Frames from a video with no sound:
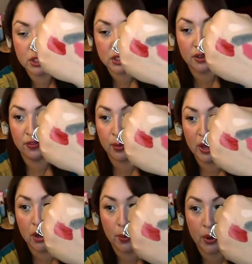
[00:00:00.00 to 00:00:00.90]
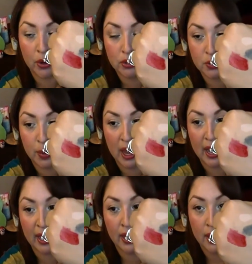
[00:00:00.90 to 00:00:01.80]
which is the Flamingo Pose
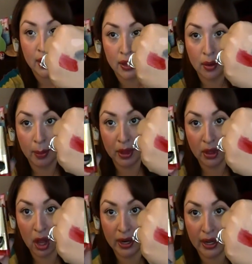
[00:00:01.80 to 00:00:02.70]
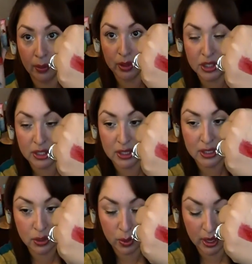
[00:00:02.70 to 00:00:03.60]
by Milani, which is
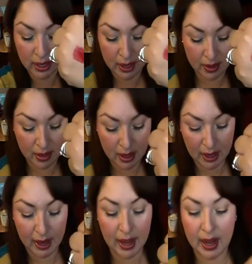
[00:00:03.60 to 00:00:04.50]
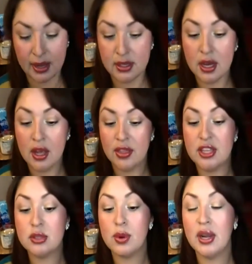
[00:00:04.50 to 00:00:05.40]
this one. And then I had
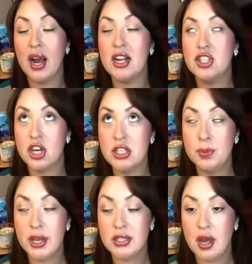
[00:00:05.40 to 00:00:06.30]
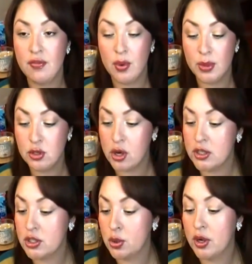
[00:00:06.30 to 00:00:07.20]
this one I just picked up from the
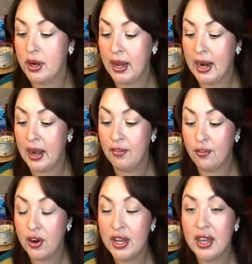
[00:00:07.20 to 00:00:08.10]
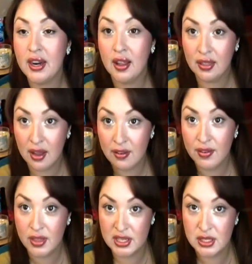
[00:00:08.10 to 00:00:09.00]
drugstore and I freaking
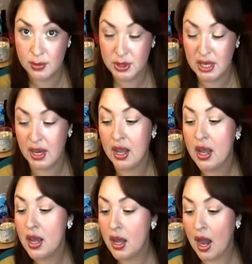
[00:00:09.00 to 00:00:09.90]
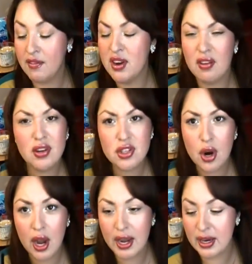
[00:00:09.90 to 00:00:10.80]
love this lipstick. I've never
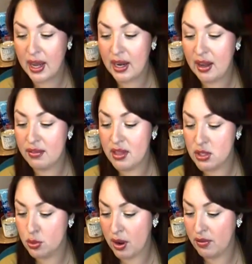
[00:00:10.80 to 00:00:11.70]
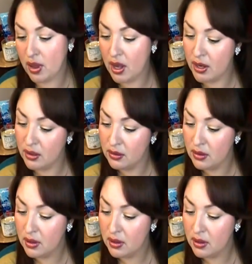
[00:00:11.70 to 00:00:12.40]
tried any of these Revlon